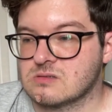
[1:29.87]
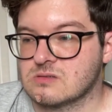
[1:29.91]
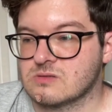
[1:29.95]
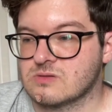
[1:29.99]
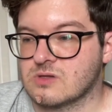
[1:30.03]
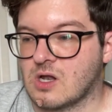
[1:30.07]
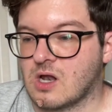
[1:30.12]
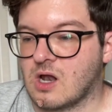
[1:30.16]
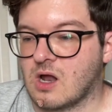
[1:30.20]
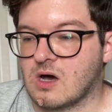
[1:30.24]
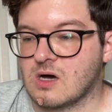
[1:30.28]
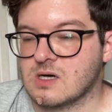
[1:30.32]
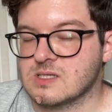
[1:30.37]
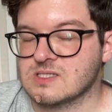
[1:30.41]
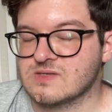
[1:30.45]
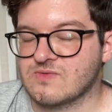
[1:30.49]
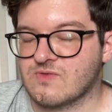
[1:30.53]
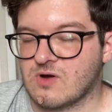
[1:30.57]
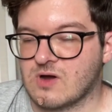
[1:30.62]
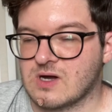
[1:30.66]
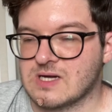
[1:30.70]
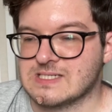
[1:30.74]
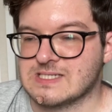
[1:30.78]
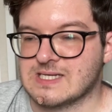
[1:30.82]
the last
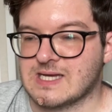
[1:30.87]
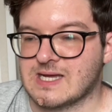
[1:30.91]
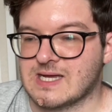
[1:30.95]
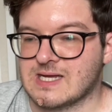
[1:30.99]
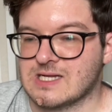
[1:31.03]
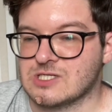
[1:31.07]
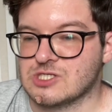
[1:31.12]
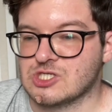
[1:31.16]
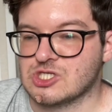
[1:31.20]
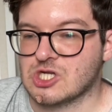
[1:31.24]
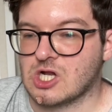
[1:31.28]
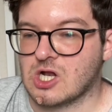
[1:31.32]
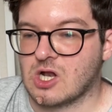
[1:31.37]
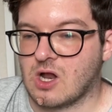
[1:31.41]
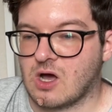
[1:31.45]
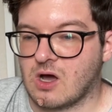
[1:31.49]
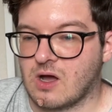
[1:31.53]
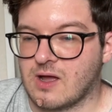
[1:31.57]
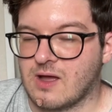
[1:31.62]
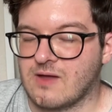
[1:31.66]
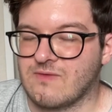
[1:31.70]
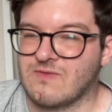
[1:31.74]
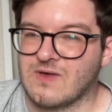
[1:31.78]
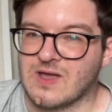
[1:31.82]
Friday in July,
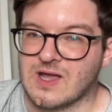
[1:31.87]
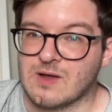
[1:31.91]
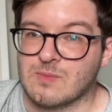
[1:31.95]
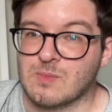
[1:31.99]
I think,